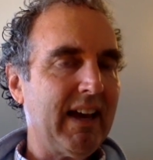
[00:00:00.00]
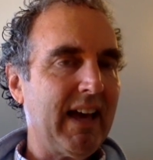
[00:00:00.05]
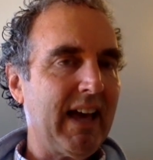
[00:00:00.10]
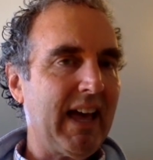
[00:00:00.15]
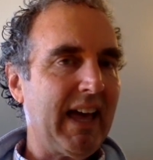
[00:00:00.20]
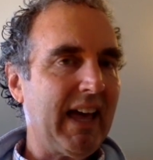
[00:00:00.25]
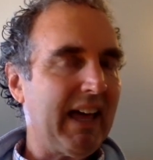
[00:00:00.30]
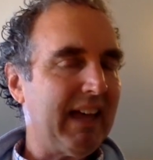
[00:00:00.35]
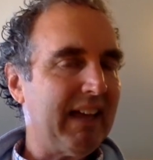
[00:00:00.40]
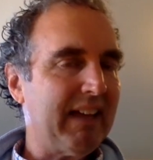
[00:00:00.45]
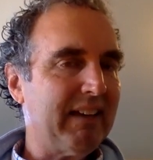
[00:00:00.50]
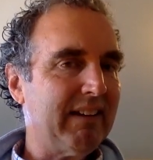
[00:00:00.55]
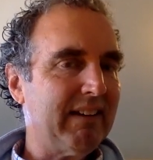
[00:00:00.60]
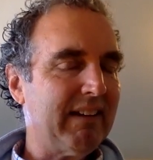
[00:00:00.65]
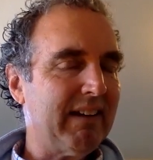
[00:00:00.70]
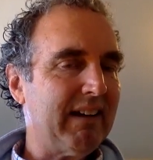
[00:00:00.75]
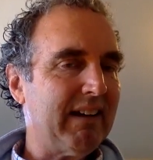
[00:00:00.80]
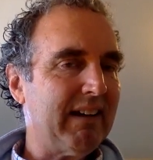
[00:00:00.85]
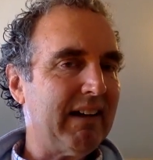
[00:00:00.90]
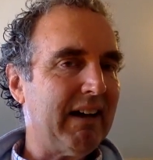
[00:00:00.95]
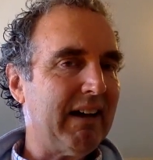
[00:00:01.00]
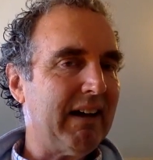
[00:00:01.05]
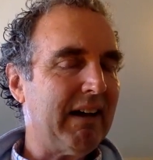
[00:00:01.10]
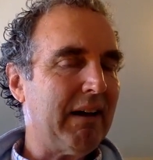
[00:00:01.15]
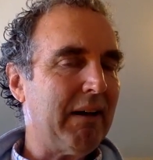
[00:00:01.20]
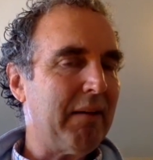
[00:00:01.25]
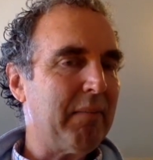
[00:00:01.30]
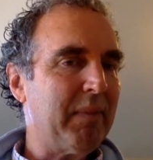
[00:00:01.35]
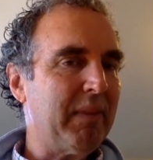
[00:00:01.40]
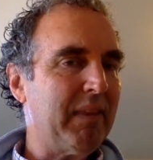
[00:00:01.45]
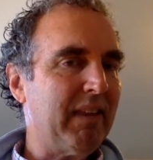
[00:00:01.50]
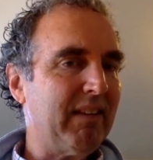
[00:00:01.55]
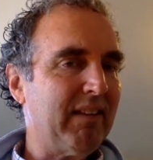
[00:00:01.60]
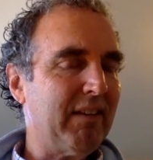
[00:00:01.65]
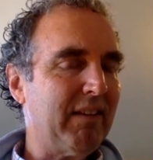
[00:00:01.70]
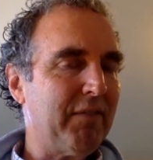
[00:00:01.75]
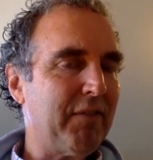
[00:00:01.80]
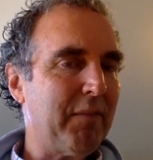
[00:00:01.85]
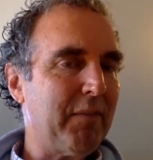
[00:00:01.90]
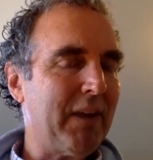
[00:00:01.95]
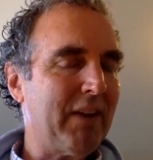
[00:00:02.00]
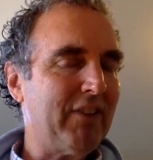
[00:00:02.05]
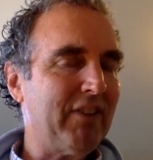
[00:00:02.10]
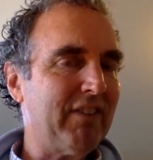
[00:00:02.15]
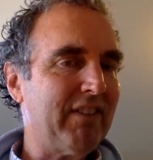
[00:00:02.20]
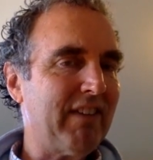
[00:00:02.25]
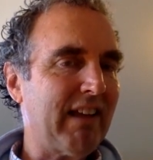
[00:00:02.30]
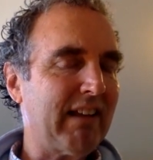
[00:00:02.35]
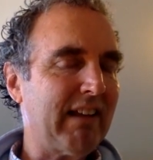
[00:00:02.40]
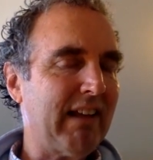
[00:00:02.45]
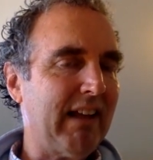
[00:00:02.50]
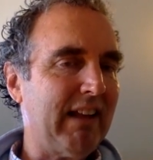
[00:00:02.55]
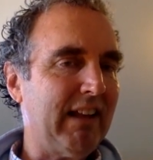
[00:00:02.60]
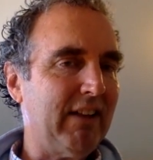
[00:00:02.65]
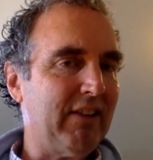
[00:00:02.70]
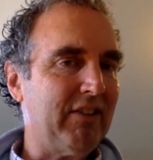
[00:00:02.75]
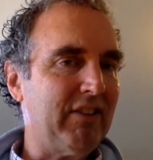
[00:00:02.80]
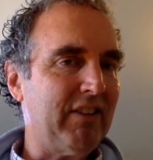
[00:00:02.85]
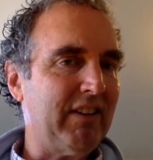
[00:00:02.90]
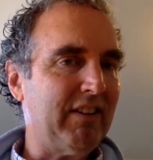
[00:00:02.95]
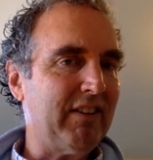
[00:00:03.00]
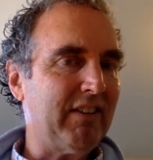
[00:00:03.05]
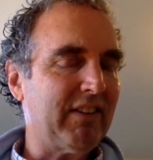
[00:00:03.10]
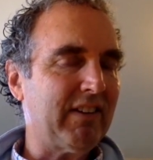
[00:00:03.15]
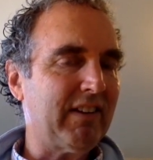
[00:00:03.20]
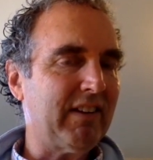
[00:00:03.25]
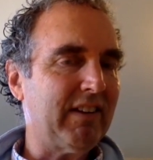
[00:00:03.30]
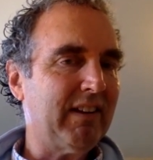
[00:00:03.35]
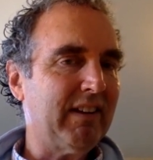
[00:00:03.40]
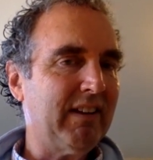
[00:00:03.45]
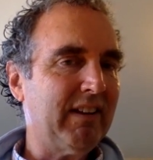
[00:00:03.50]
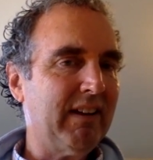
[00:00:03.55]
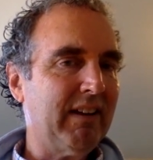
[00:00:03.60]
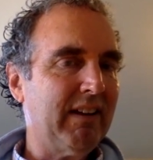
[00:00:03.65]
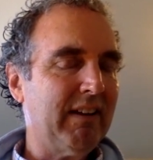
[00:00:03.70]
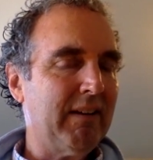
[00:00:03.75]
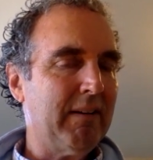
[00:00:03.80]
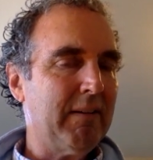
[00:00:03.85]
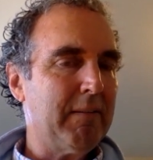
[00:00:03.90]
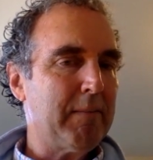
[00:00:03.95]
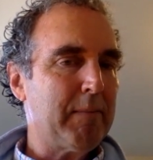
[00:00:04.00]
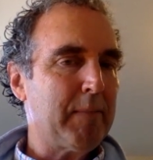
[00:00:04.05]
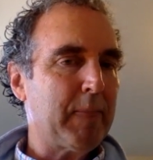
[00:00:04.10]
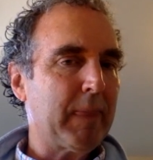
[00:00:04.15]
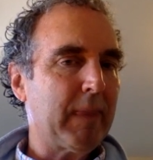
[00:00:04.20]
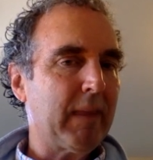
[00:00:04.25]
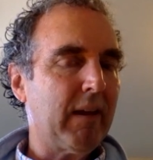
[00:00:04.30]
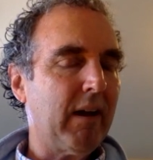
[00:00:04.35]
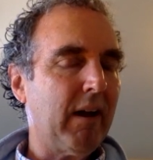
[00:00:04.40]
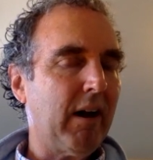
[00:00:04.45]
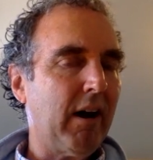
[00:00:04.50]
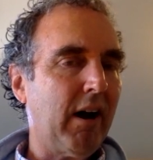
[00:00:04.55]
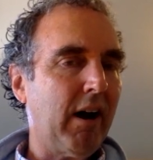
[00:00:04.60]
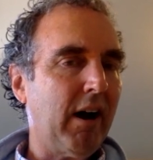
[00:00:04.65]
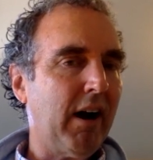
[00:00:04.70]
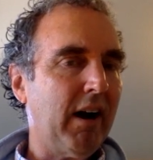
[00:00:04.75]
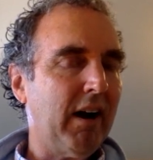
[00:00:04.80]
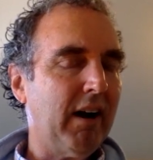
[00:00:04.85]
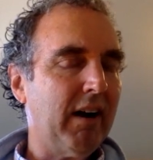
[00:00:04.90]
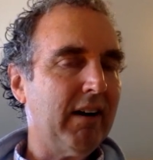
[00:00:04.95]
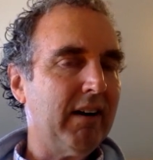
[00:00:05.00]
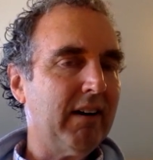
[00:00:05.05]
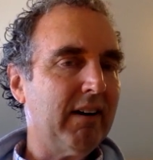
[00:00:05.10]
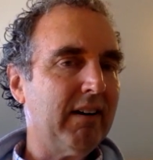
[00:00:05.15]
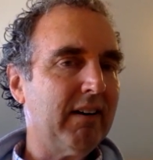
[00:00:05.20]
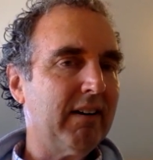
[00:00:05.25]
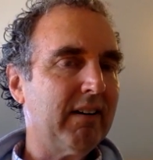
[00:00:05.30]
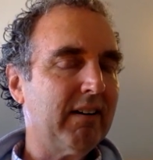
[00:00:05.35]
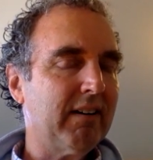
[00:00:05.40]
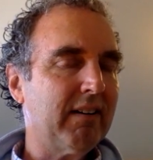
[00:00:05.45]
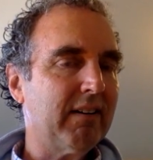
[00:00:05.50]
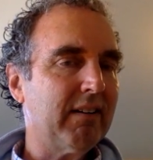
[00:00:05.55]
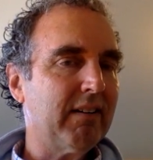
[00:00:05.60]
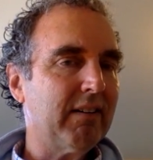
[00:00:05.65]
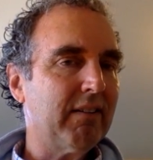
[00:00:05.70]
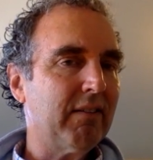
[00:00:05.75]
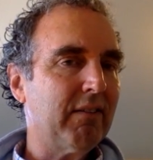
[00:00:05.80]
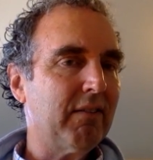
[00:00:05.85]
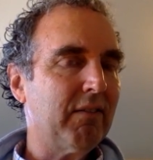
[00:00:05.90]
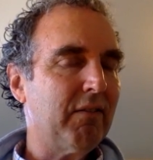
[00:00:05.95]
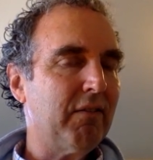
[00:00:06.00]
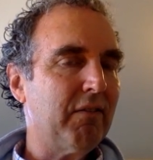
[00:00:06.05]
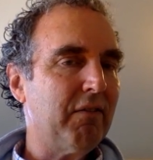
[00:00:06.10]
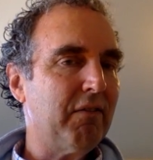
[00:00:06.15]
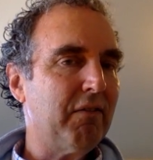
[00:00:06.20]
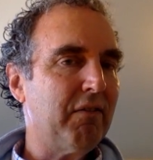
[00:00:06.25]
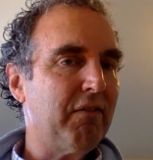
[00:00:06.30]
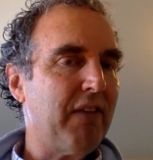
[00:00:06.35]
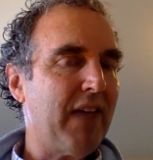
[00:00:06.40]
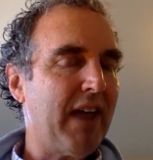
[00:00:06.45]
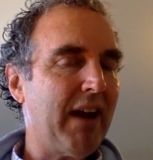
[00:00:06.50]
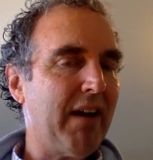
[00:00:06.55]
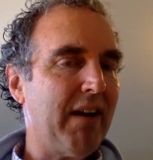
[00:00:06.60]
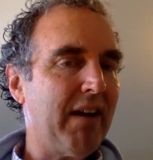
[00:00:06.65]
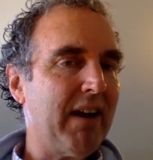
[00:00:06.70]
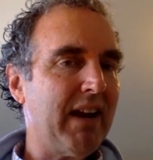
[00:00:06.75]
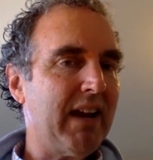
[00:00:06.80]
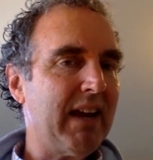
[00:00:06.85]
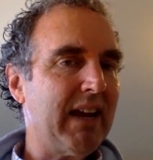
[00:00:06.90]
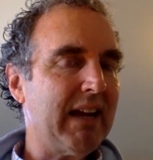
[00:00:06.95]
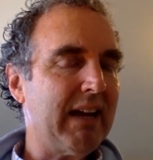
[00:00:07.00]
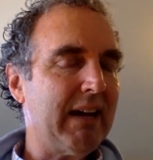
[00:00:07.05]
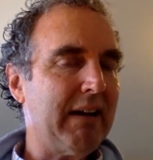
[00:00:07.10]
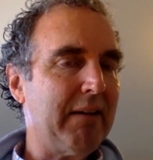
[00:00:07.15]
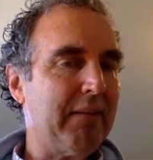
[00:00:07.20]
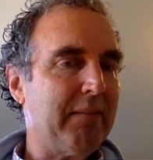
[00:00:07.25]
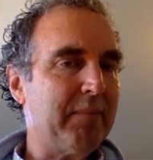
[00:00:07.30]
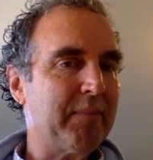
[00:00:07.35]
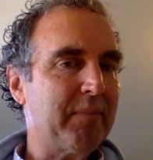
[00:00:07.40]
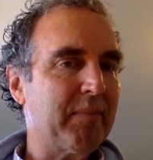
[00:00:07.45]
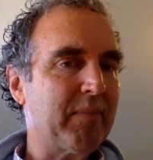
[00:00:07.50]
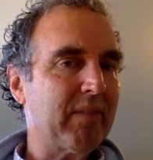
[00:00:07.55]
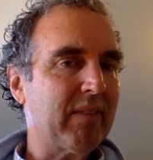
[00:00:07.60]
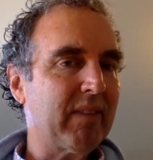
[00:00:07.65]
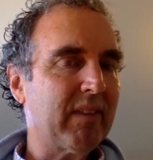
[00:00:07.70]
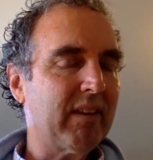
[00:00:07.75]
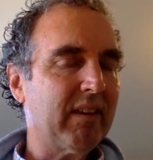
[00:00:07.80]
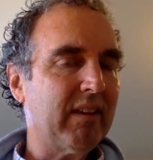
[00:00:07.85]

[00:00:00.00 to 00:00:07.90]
And uh, um, these information technologies are very um,